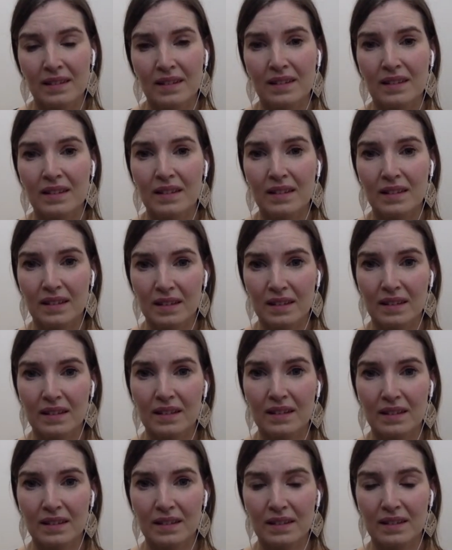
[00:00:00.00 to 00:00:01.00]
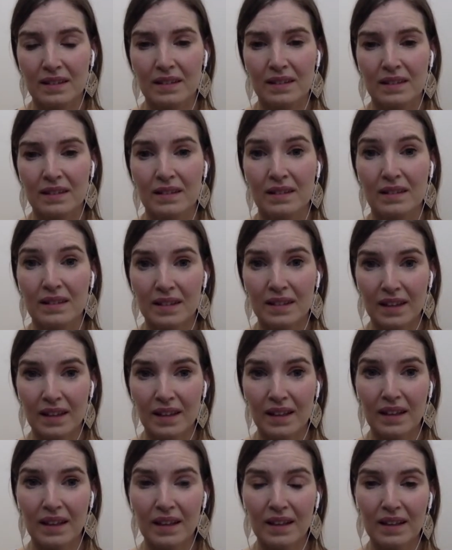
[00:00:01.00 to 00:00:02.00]

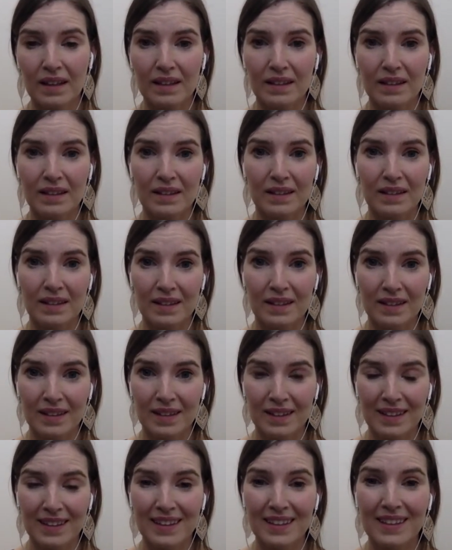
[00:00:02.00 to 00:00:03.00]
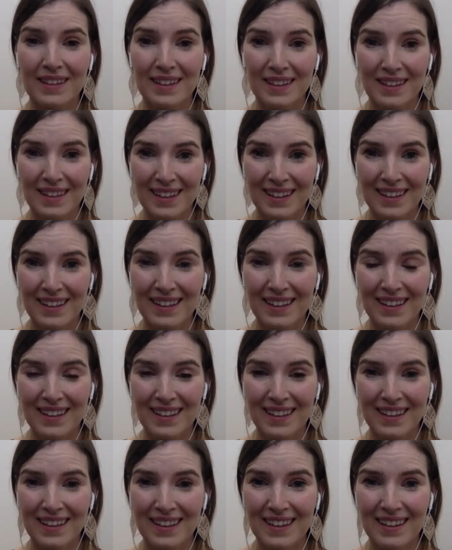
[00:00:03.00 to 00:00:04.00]

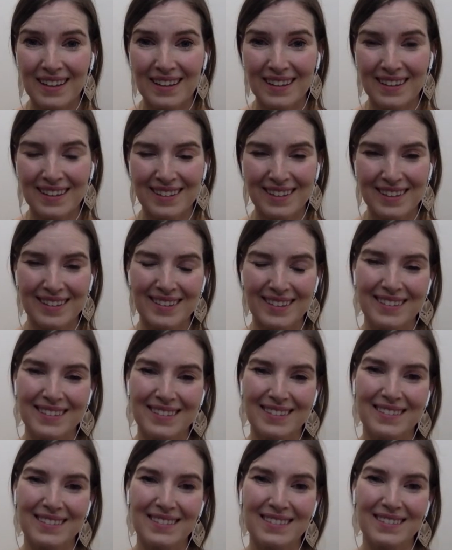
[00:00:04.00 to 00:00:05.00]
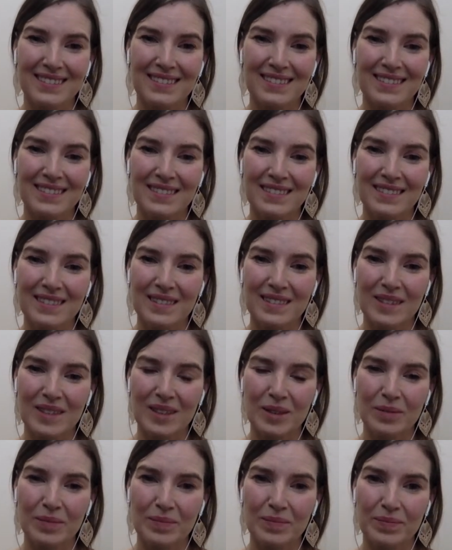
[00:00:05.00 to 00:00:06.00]

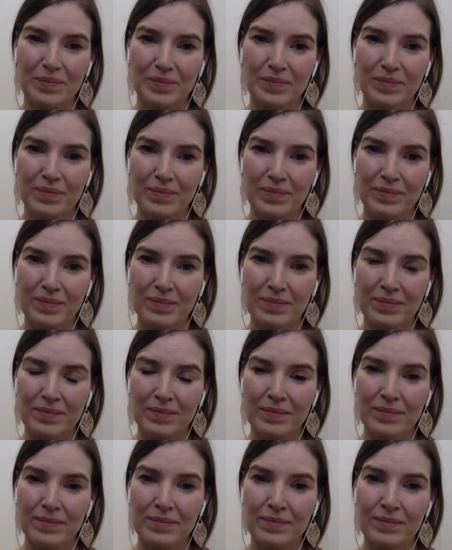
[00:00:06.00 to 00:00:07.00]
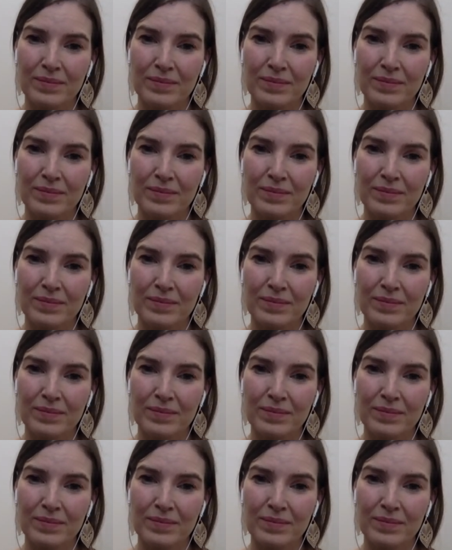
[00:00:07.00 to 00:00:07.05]
[no speech]